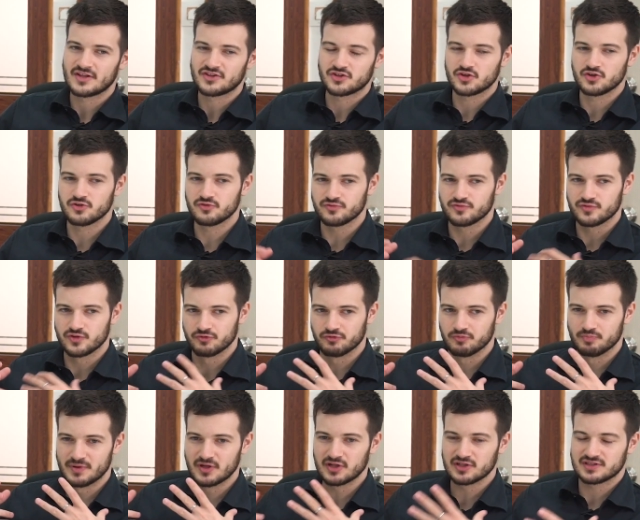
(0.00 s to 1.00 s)
and so you've
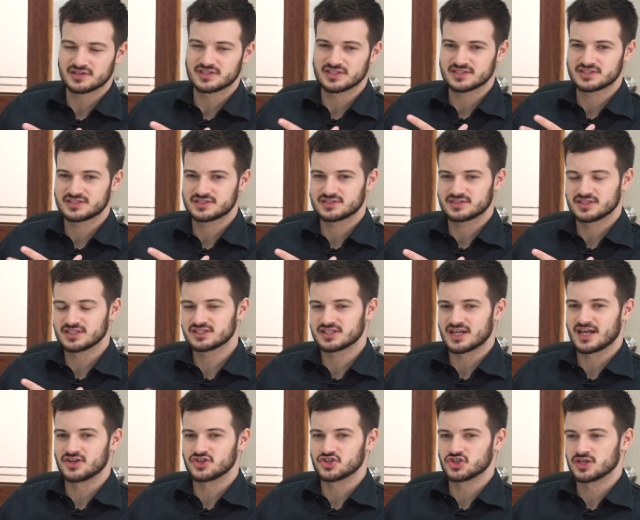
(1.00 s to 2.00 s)
you've built this this
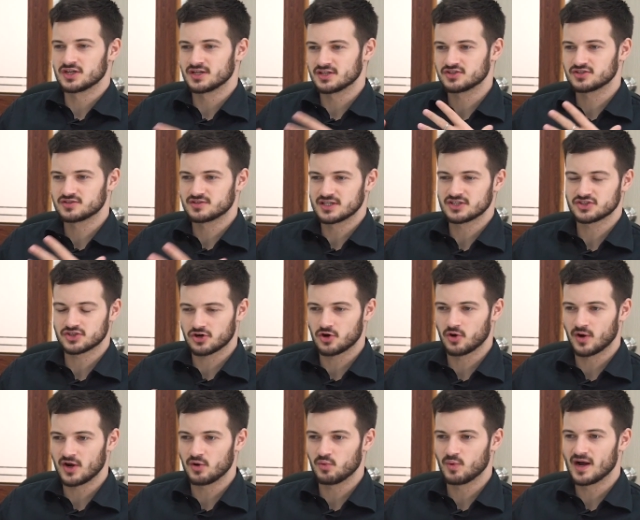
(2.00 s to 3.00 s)
engine it's things are
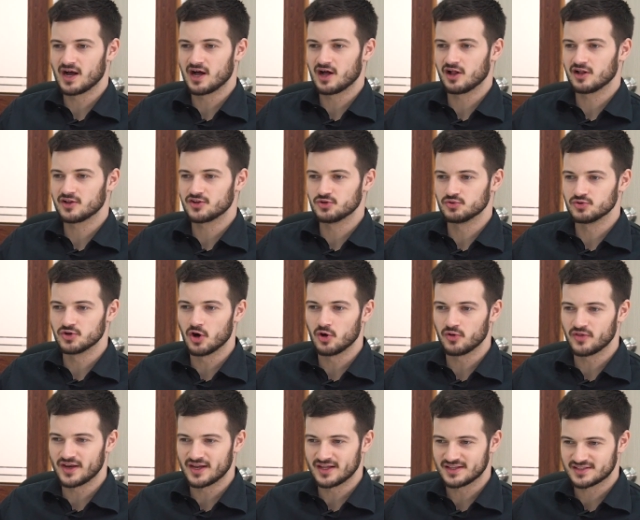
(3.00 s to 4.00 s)
going well you know
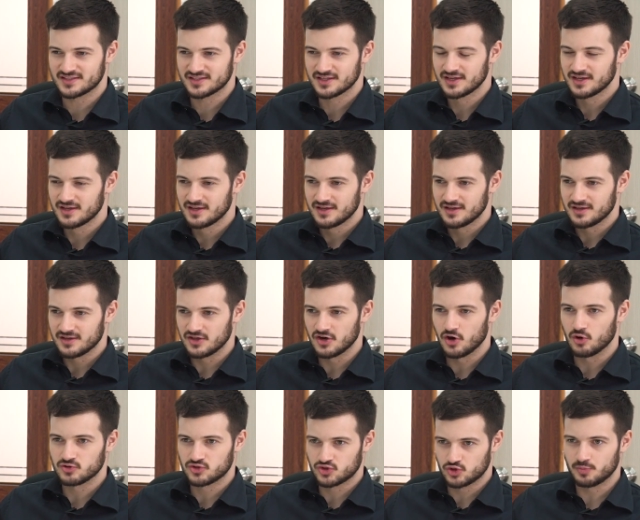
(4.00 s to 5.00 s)
that it's you
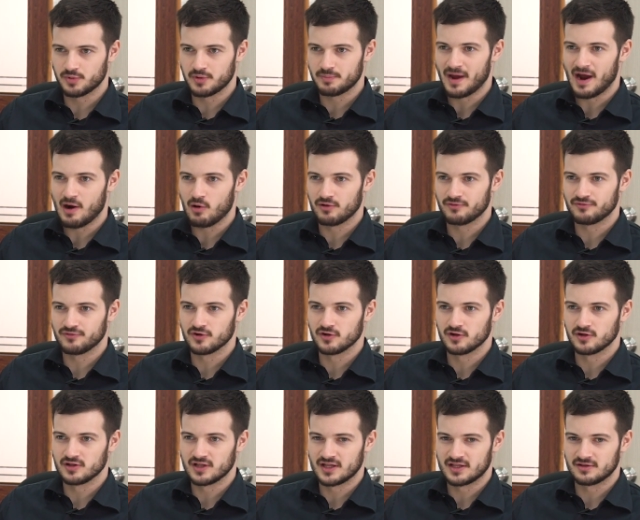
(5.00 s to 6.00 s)
know super
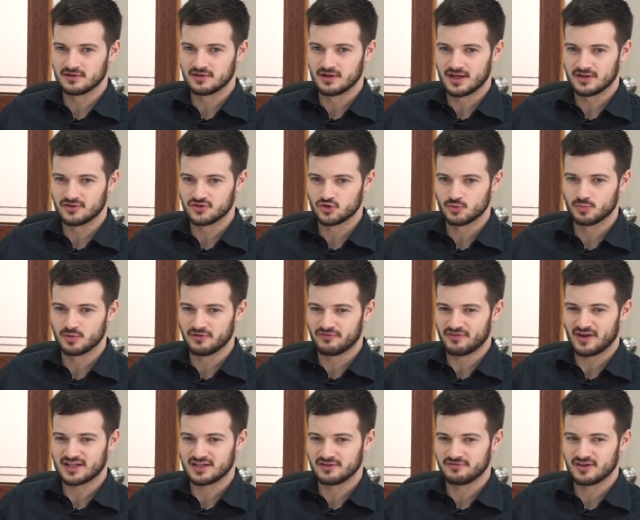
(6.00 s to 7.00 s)
powerful and and super
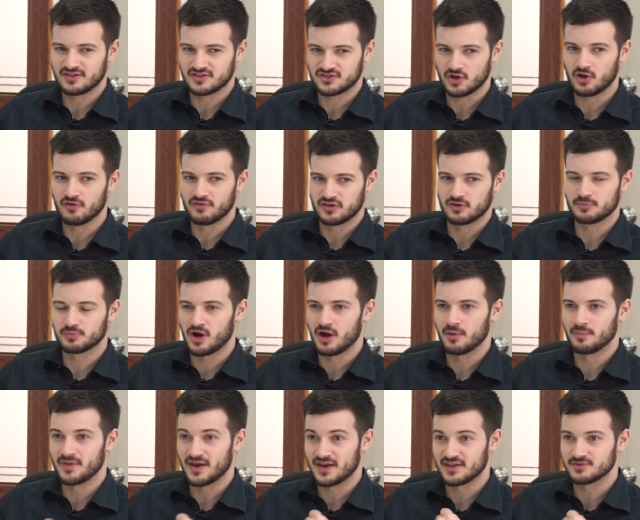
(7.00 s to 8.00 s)
effective at solving the
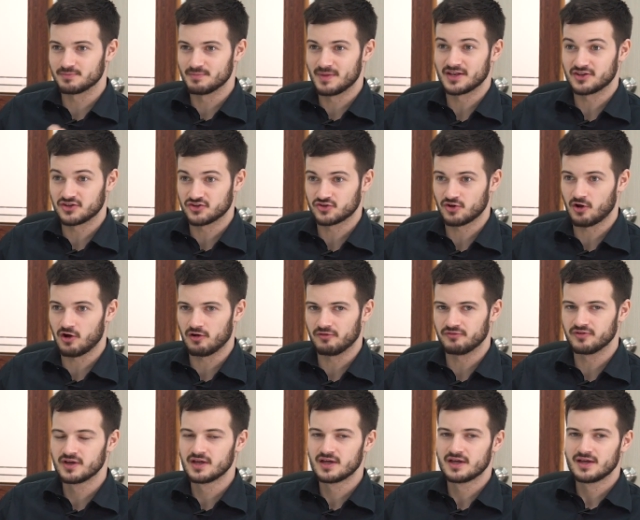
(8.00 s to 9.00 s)
problem that it's meant to
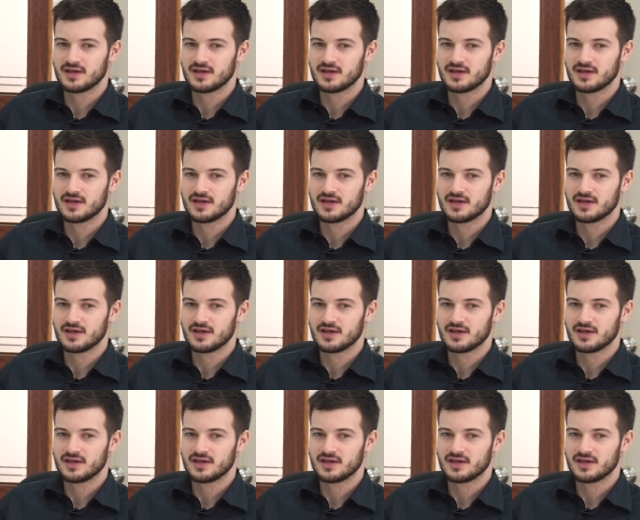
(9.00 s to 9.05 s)
solve